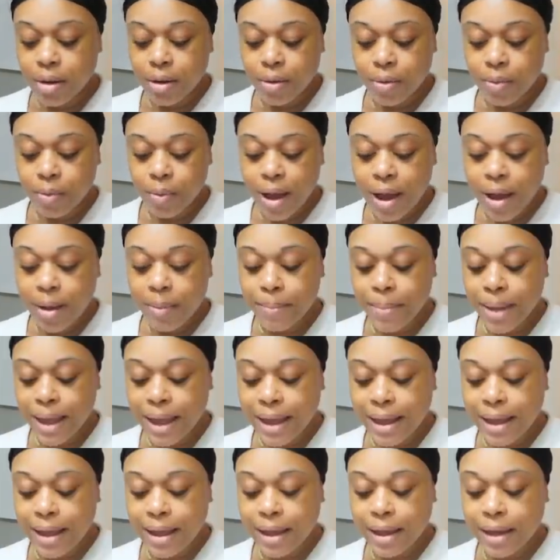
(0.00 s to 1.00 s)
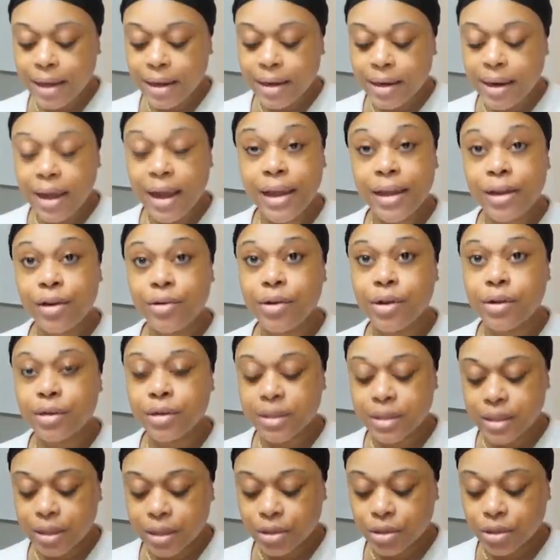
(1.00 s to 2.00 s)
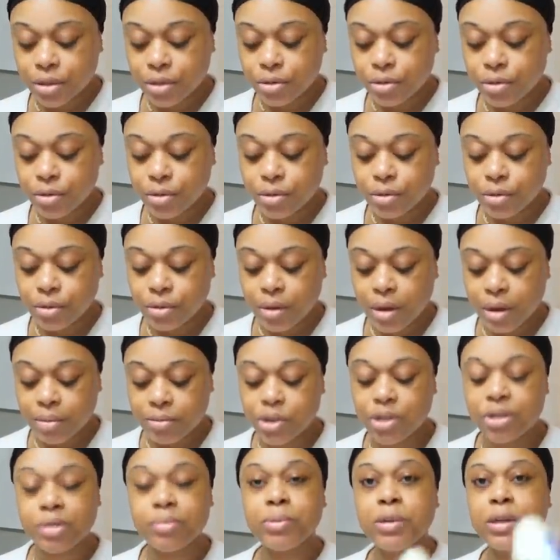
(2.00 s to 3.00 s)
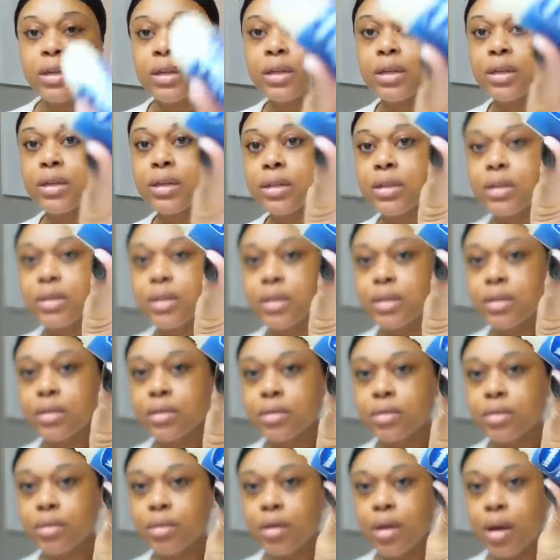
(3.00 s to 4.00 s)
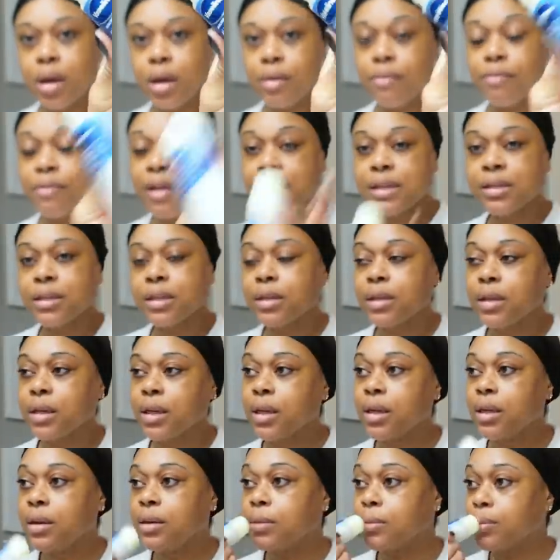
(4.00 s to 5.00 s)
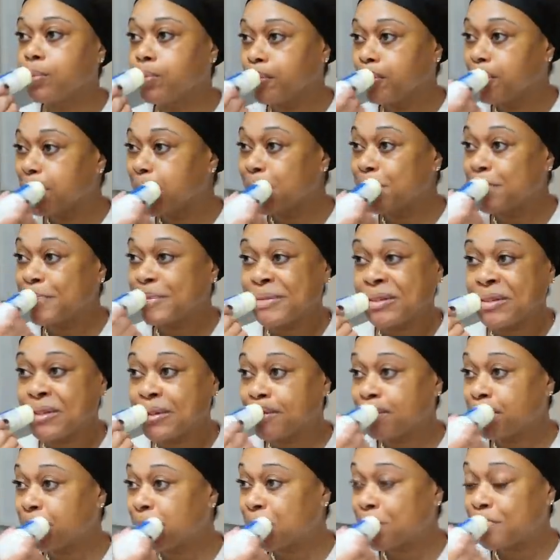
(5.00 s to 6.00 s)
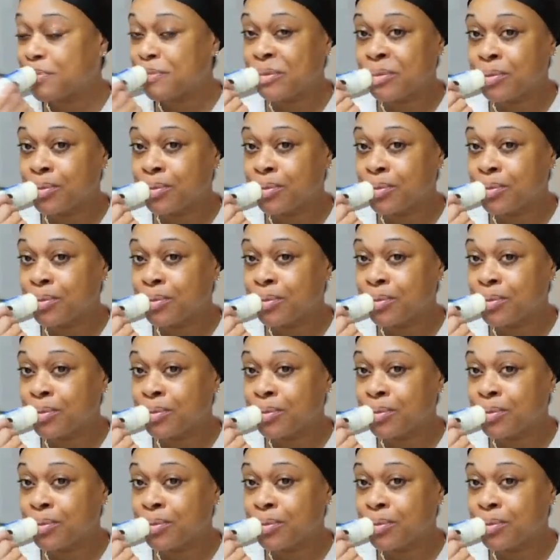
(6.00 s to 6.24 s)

while my nine year old is at school, I'm just putting this uh, Vaseline on my lips.